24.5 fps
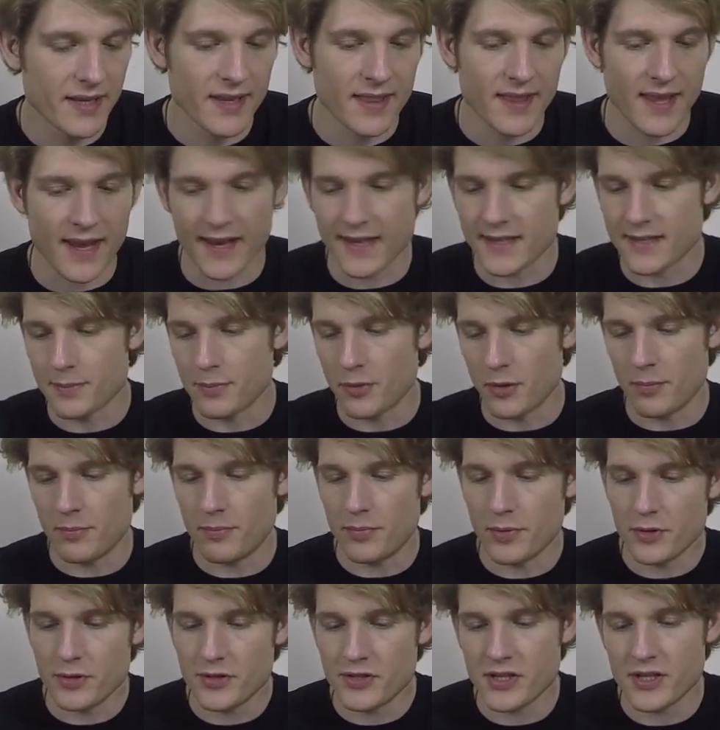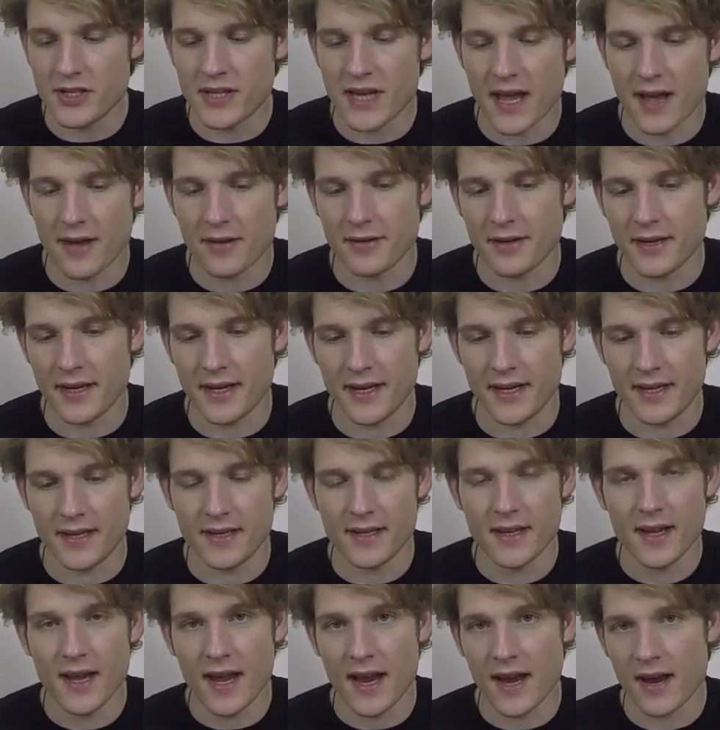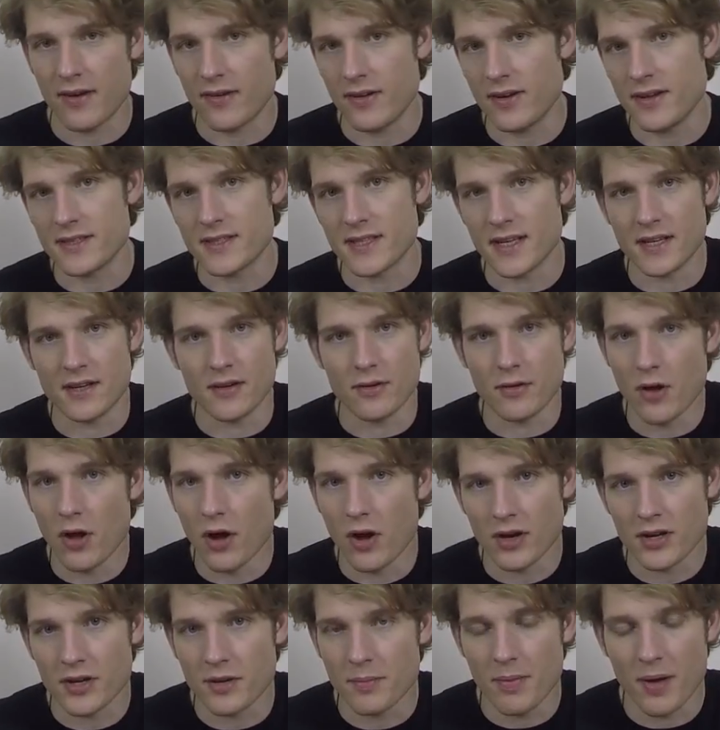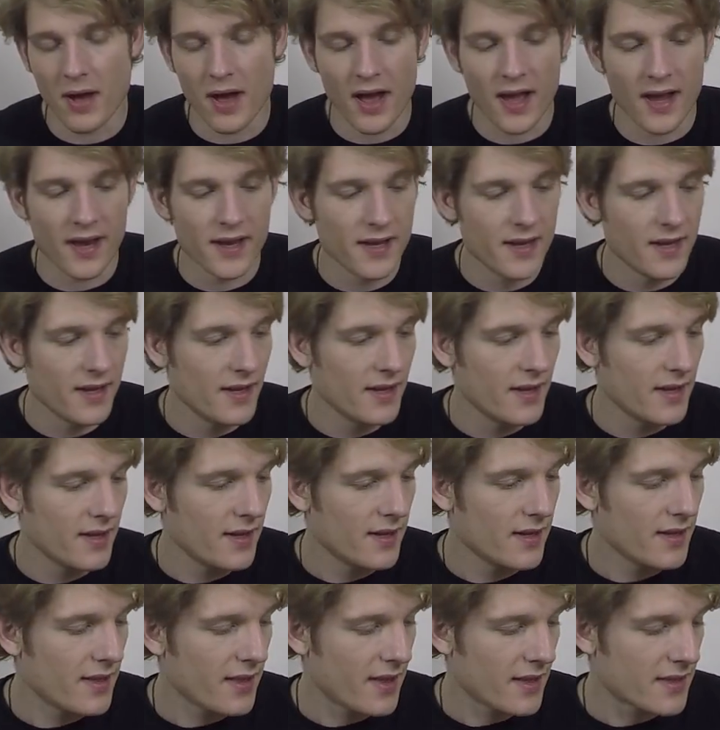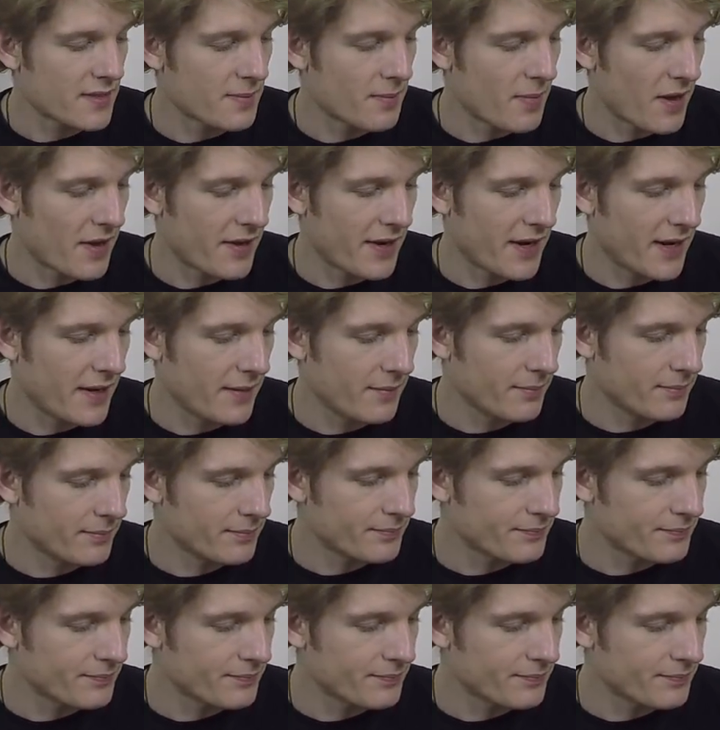They get to put Bushi down in areas they don't occupy. That's about it.